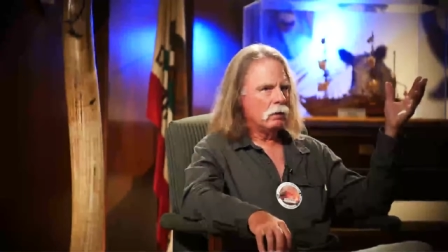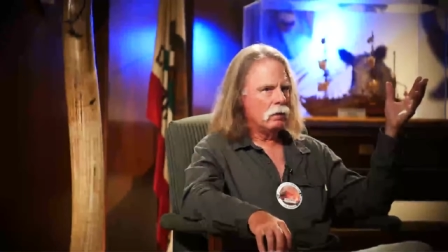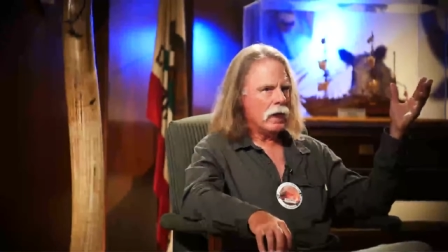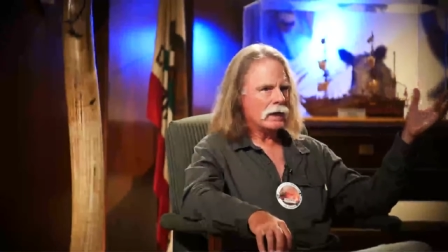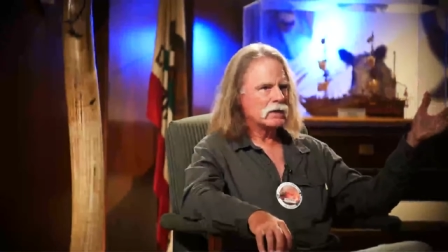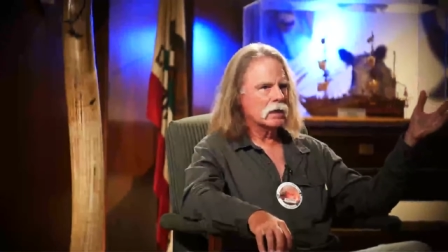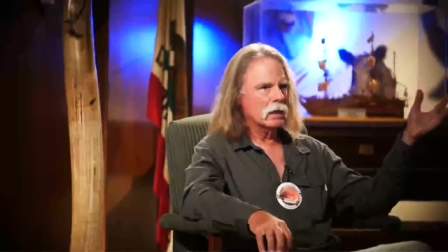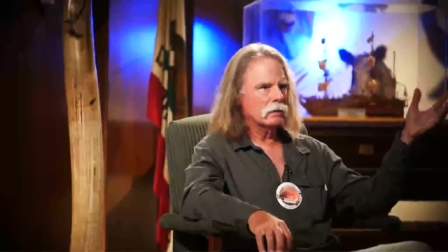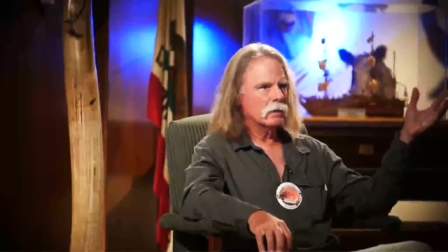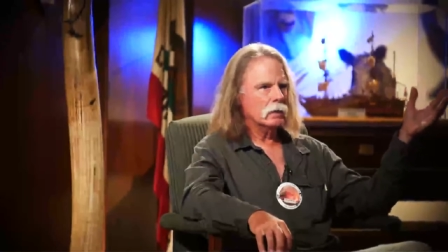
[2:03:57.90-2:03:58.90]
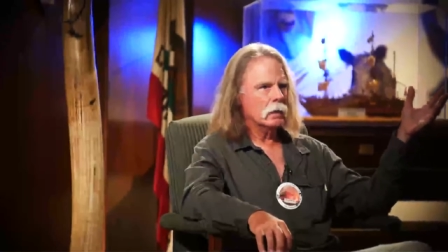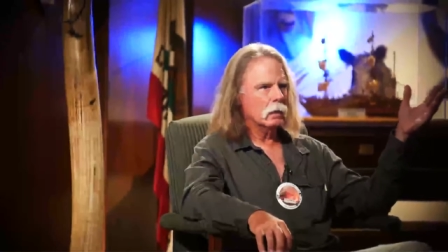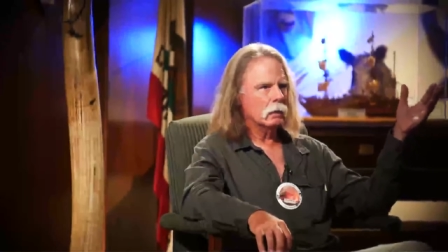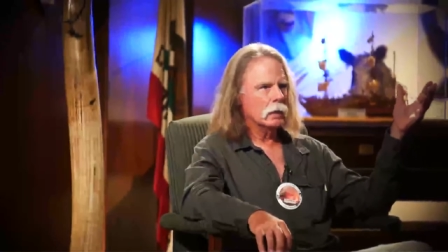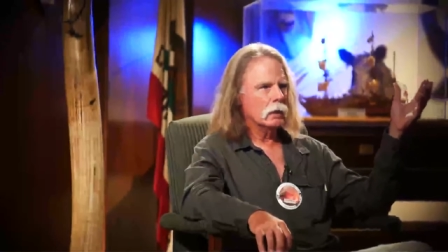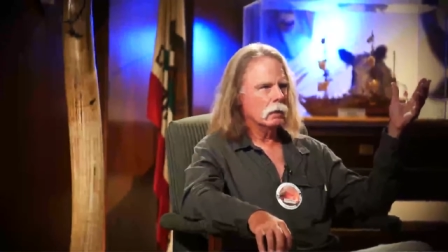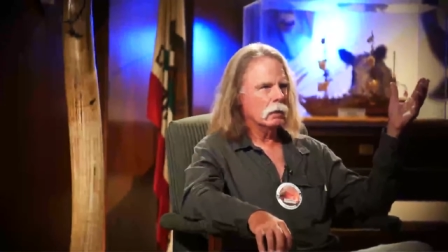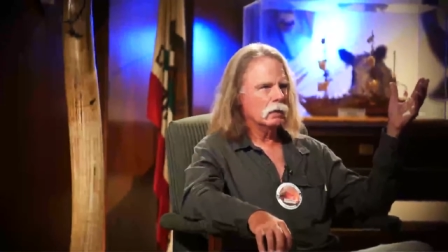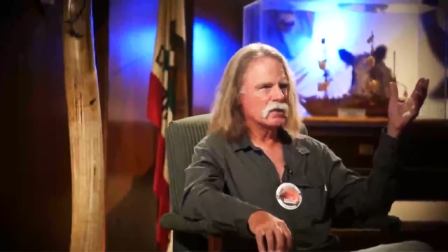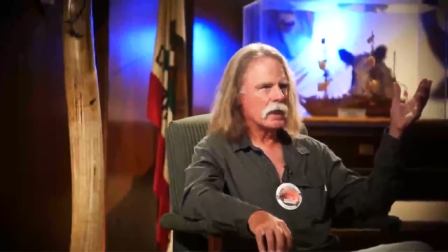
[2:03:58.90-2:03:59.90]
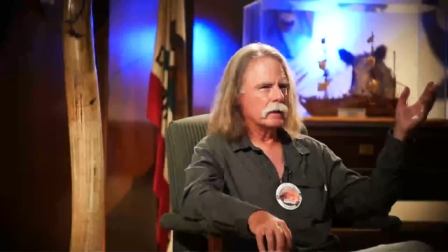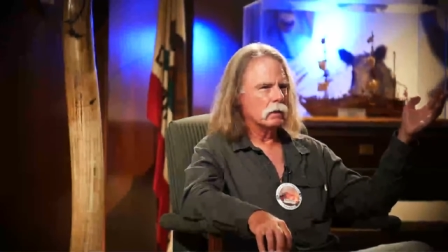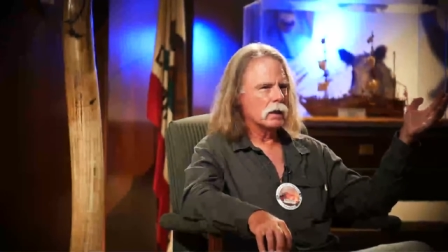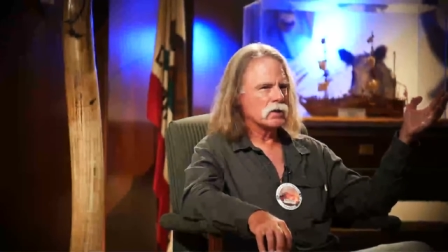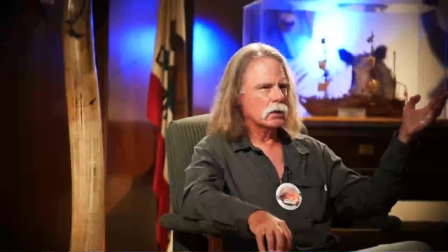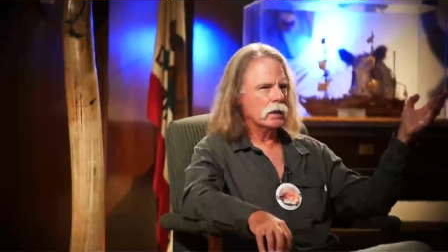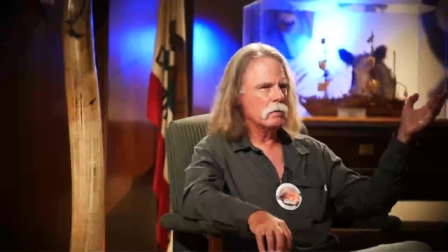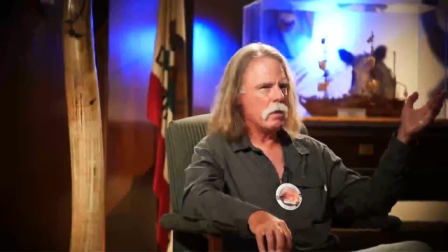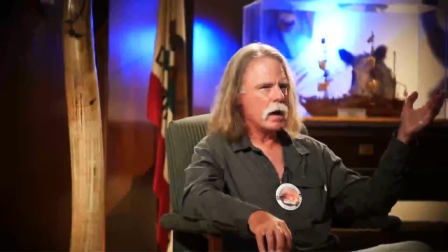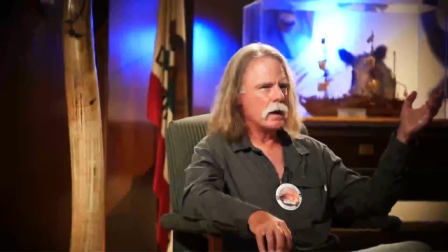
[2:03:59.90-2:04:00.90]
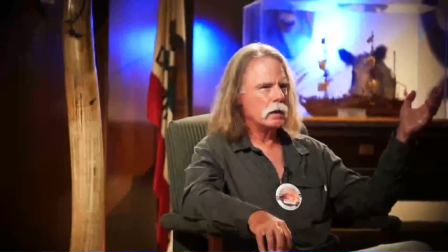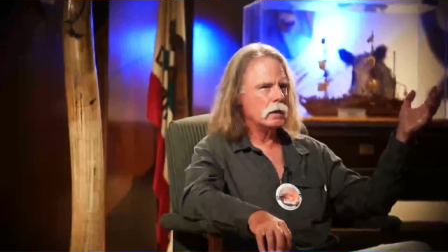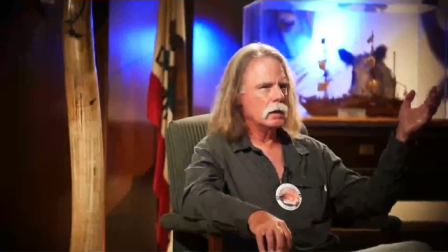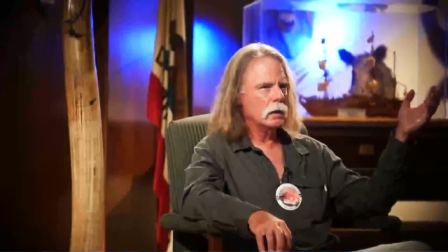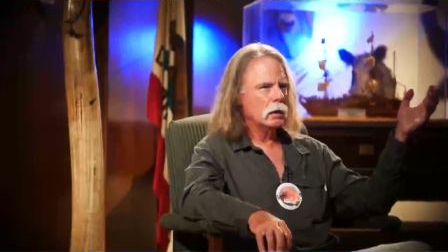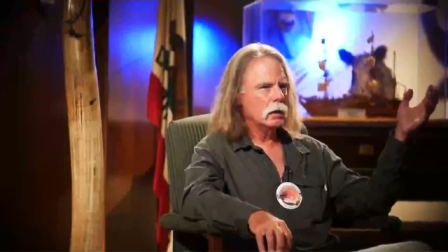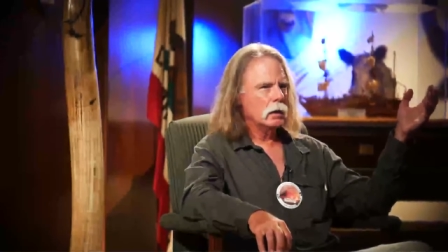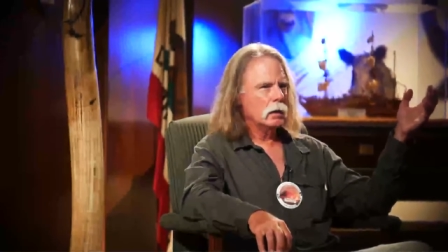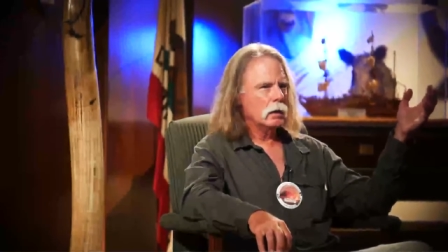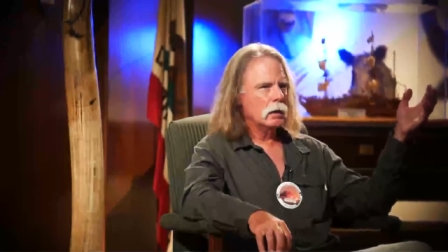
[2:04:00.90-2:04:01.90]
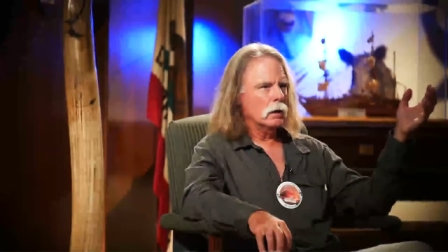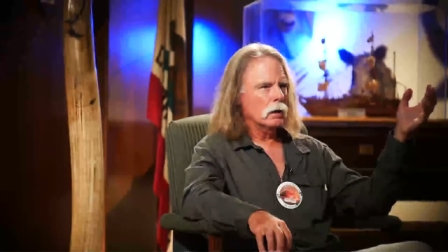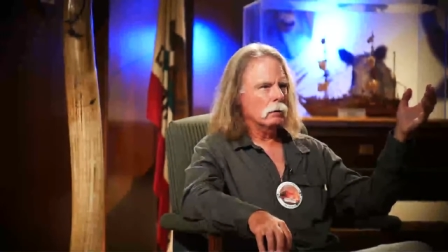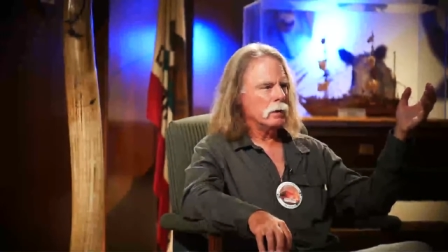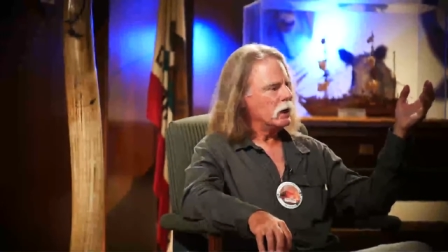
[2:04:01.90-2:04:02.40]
that stuff, you know, the, the psychological. And my being